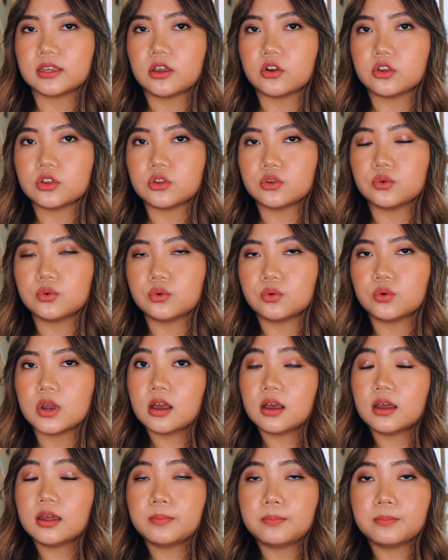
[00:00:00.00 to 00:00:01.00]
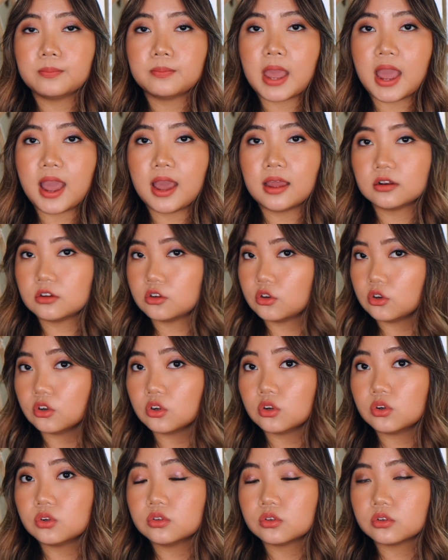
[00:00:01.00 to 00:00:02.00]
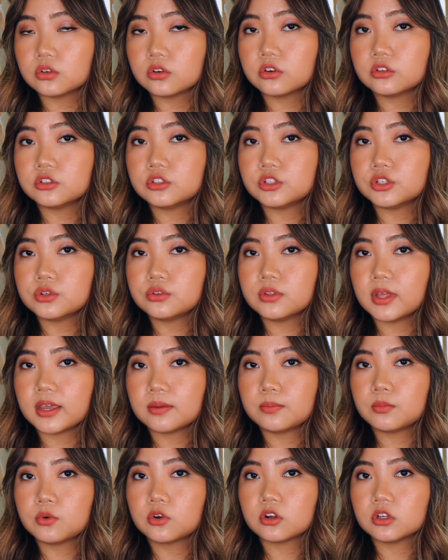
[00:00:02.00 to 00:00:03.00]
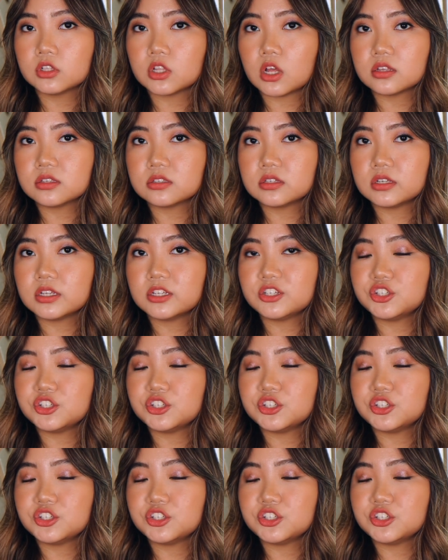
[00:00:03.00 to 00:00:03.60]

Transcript: Are you a matte girl or do you like more glossy,